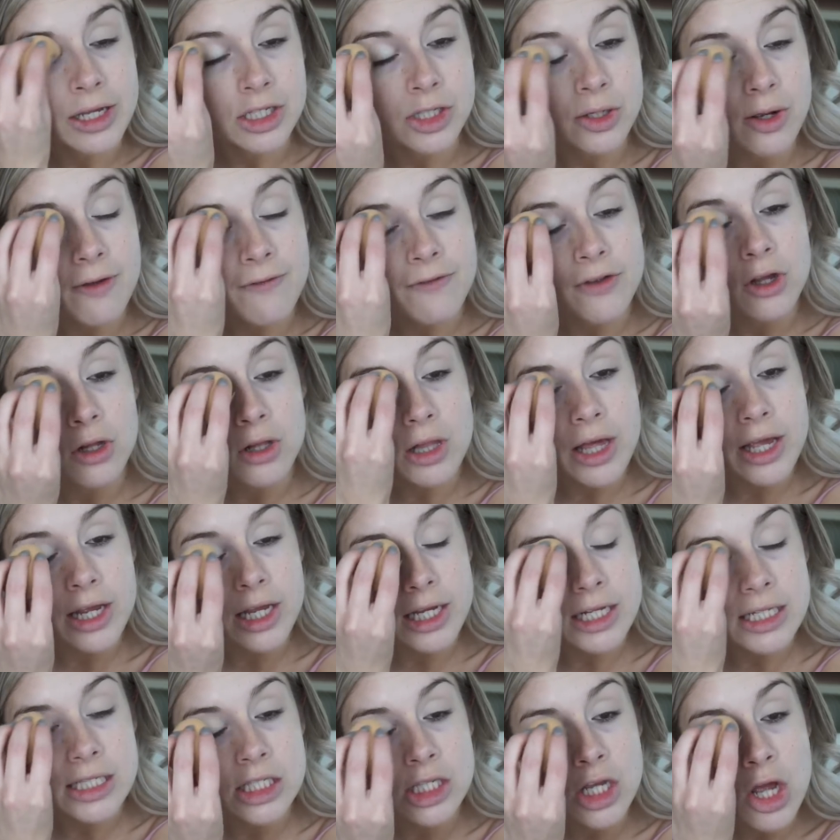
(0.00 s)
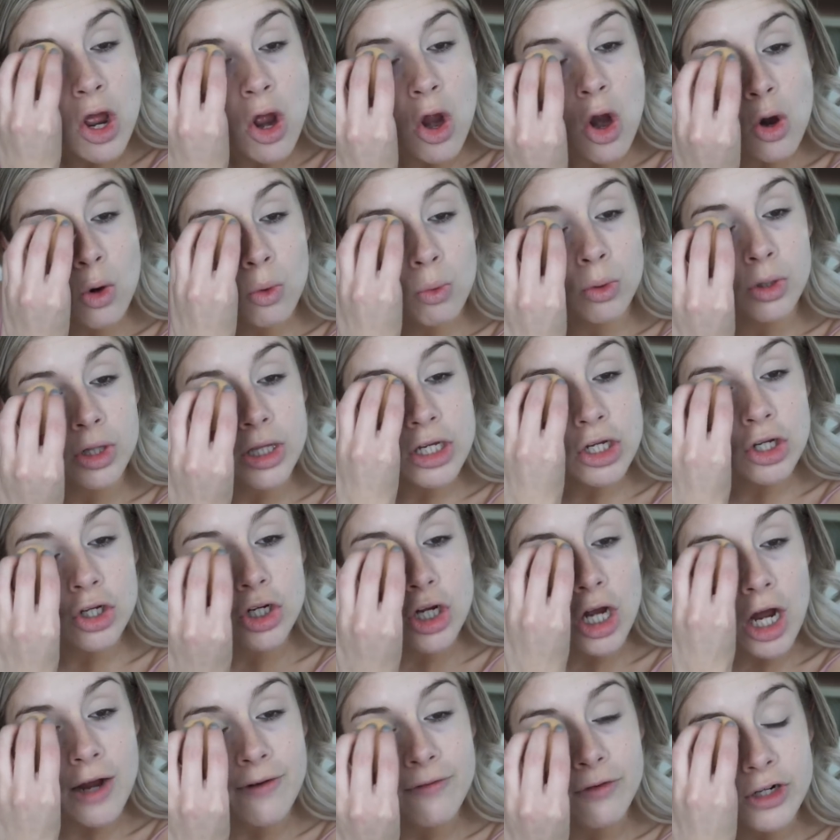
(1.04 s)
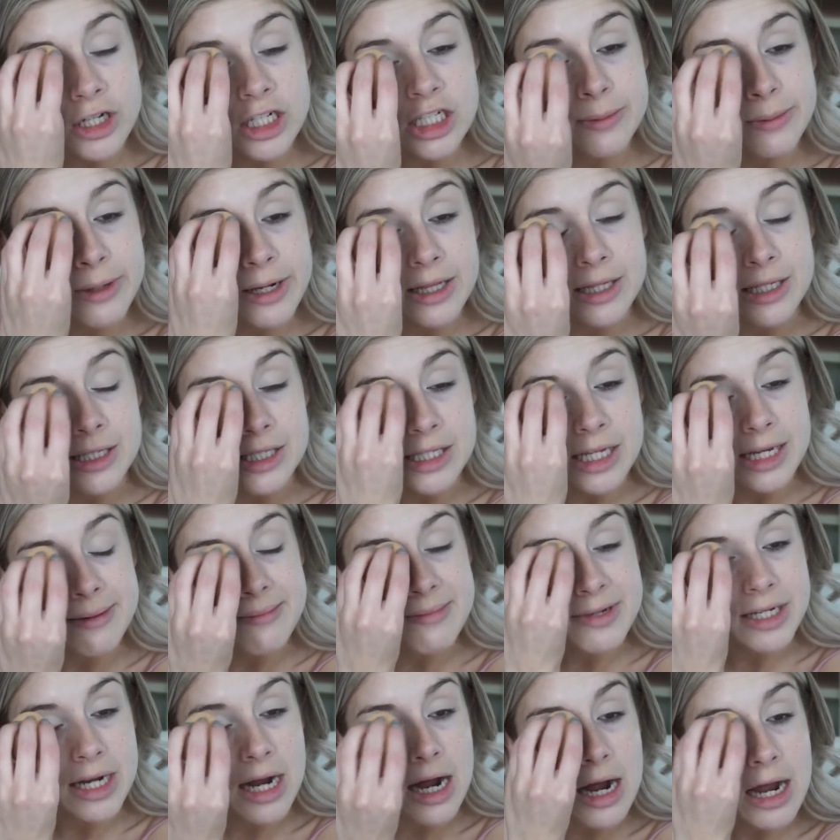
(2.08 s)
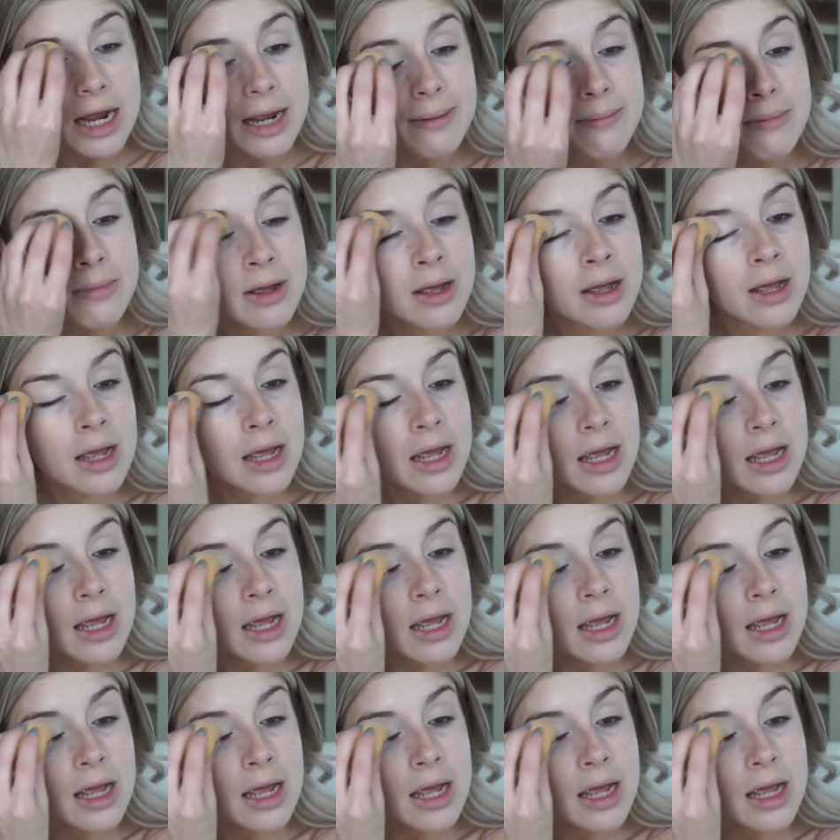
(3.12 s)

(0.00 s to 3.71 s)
So I feel like it's really good coverage, but at the same time,